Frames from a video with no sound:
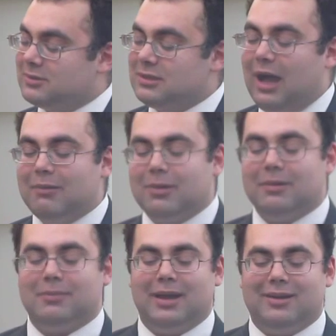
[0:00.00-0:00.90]
is not
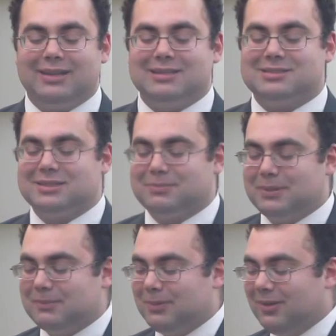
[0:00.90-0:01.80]
run by autistic
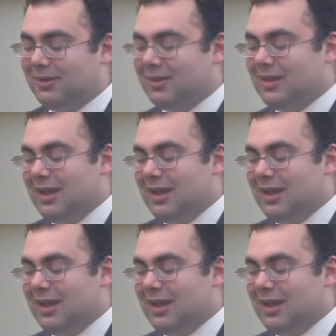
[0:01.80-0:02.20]
people,